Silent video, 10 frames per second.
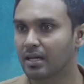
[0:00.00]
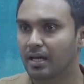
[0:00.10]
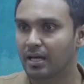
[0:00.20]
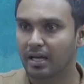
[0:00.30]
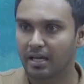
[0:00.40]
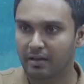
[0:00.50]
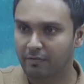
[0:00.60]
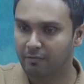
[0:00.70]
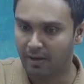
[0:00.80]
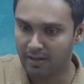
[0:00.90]
If
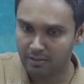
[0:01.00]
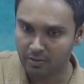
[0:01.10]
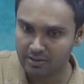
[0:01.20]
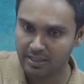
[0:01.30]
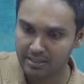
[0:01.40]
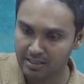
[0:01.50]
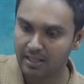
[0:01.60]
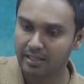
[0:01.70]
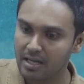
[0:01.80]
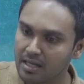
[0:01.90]
one cross sectional
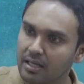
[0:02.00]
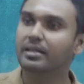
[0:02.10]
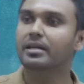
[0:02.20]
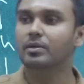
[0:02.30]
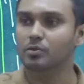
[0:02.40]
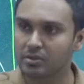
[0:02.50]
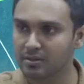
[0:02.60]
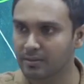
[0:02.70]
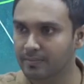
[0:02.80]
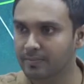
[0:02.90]
area continues
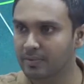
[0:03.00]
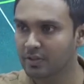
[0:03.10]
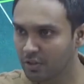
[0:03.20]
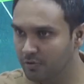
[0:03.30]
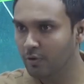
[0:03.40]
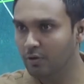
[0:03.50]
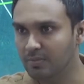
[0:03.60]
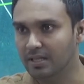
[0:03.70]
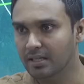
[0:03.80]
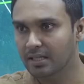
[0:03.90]

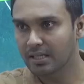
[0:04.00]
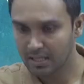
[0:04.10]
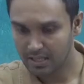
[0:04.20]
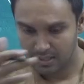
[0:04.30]
uniformly, the